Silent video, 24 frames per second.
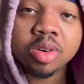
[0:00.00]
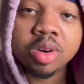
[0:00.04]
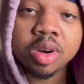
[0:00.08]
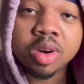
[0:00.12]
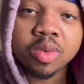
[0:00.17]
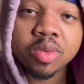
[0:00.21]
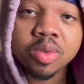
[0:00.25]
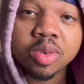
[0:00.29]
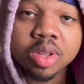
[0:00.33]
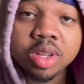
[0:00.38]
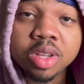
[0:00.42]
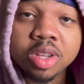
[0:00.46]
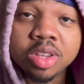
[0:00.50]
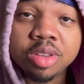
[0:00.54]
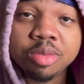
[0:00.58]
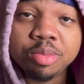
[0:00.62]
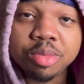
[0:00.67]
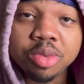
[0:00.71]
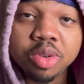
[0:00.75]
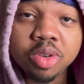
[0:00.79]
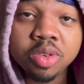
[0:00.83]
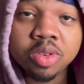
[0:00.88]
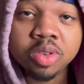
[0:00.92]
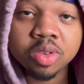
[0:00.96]
unreleased
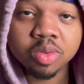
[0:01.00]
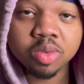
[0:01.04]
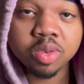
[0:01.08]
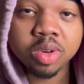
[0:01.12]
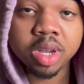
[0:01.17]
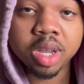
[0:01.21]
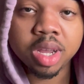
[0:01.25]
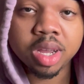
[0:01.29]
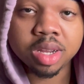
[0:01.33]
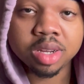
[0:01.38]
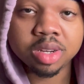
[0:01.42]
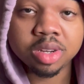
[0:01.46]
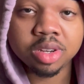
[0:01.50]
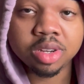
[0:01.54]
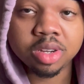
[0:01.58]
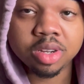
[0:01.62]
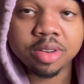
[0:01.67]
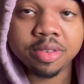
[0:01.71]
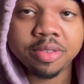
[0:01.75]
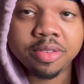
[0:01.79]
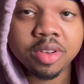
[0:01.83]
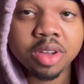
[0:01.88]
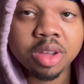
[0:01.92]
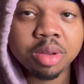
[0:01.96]
music reactions, you
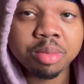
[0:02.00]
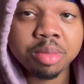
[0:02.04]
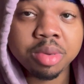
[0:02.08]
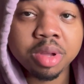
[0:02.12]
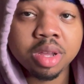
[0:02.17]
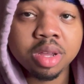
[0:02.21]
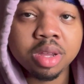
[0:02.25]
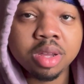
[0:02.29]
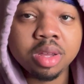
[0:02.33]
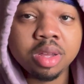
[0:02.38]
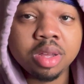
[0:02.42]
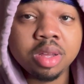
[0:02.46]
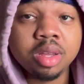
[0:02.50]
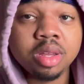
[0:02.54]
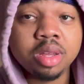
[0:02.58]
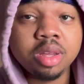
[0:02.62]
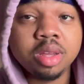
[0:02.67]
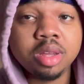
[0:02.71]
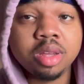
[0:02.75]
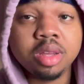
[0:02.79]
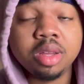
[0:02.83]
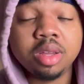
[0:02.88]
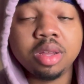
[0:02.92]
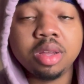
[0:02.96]
feel me? You know
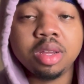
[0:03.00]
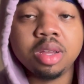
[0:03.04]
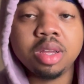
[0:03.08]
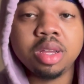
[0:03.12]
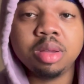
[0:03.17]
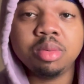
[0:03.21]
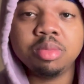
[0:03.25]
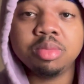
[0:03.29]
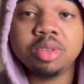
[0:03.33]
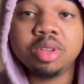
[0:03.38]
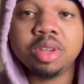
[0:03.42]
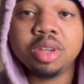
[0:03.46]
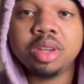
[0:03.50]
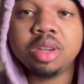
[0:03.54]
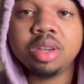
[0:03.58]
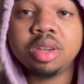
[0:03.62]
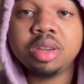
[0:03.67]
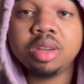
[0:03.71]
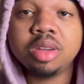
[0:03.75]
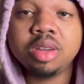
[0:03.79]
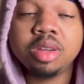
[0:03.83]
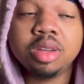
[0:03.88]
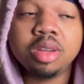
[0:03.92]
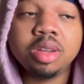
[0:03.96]
what I'm saying?
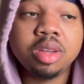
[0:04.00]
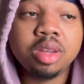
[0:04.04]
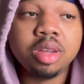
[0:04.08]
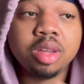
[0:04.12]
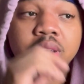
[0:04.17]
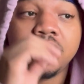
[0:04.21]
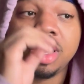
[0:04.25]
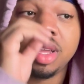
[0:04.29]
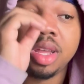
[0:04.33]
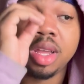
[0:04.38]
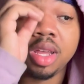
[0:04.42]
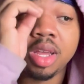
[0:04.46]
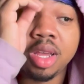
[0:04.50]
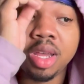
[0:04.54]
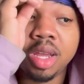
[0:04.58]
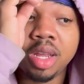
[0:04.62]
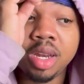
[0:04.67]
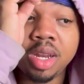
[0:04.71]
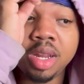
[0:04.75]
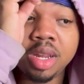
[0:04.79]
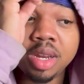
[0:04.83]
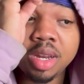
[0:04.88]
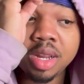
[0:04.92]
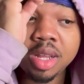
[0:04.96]

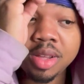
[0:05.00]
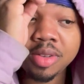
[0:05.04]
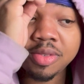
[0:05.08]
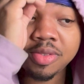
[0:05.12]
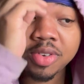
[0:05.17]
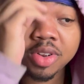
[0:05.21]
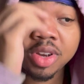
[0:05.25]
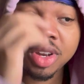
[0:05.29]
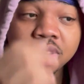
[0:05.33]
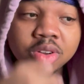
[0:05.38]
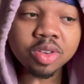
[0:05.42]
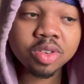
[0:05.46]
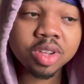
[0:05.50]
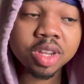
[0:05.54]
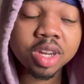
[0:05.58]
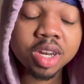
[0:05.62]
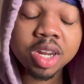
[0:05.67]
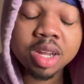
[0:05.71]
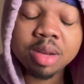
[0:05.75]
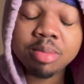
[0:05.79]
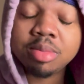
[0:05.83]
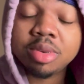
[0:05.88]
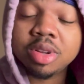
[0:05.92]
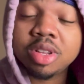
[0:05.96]
And these videos ain't
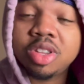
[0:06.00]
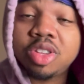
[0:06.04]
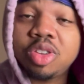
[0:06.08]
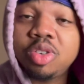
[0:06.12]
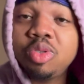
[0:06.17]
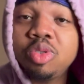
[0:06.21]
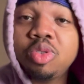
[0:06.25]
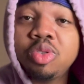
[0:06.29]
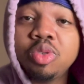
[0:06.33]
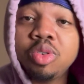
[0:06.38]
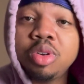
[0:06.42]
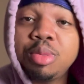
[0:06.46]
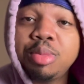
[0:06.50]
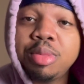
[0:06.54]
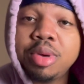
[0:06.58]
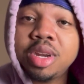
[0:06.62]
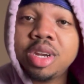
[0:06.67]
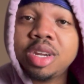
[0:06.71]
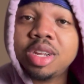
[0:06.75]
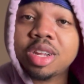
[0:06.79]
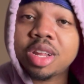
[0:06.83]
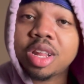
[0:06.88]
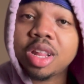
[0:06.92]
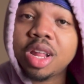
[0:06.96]
nothing but 2-3
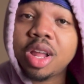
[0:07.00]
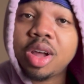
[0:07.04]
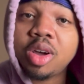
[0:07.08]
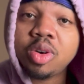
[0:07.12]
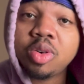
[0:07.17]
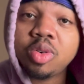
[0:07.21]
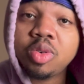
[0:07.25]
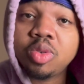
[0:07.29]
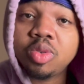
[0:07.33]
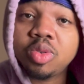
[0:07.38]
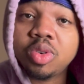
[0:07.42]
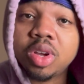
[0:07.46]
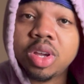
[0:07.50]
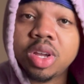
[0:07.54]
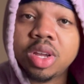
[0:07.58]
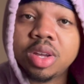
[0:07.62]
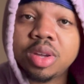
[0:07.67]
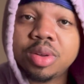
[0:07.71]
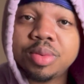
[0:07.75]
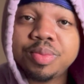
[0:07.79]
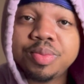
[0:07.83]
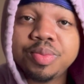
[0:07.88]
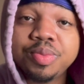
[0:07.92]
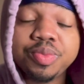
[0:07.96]
minutes long,
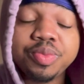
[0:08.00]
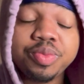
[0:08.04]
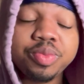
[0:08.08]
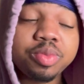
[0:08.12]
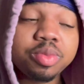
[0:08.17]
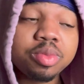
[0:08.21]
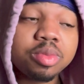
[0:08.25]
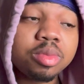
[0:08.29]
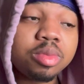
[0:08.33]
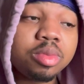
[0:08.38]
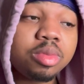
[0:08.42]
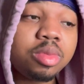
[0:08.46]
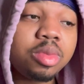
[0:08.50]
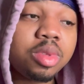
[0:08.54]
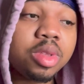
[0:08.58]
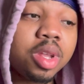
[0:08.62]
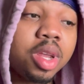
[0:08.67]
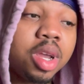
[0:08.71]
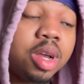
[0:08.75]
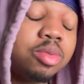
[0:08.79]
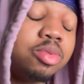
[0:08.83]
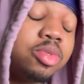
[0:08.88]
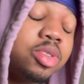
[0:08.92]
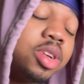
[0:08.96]
and
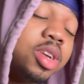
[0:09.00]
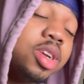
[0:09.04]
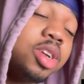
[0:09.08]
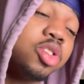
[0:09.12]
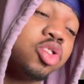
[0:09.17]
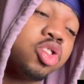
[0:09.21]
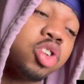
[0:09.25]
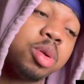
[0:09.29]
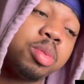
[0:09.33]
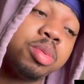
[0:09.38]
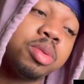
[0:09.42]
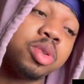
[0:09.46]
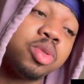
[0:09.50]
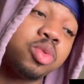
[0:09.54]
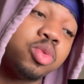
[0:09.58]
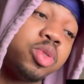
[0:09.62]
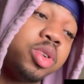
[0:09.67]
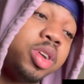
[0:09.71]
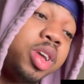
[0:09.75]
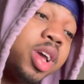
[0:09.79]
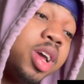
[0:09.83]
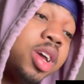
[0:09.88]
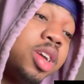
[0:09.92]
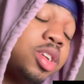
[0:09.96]
I'm sitting here dropping a
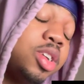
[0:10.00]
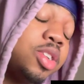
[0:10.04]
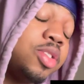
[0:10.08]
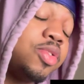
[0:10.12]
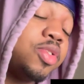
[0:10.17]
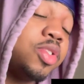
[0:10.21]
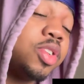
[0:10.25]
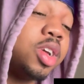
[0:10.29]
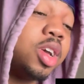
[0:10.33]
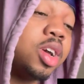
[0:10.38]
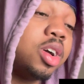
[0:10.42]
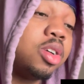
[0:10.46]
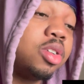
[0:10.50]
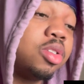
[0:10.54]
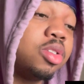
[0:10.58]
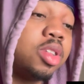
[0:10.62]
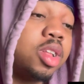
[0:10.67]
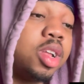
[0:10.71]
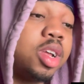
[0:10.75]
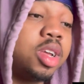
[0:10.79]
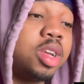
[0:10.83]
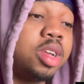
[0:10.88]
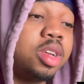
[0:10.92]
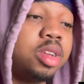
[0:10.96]
reaction for y'all,
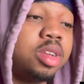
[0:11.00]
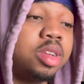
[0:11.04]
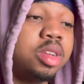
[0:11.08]
like,